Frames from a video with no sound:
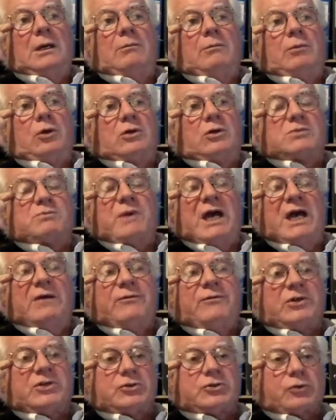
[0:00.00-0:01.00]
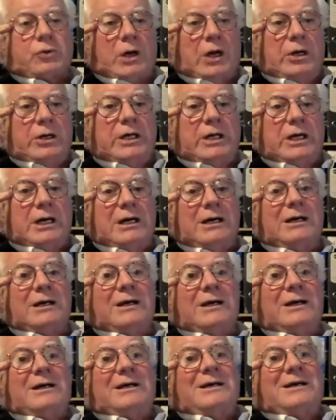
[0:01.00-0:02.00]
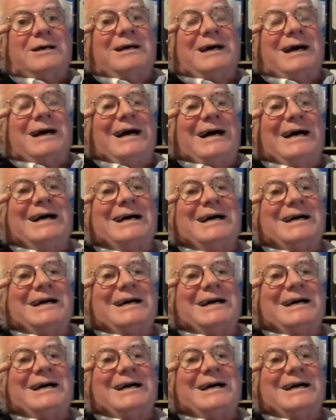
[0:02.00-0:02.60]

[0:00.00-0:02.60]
because Manfred Schroeder, uh,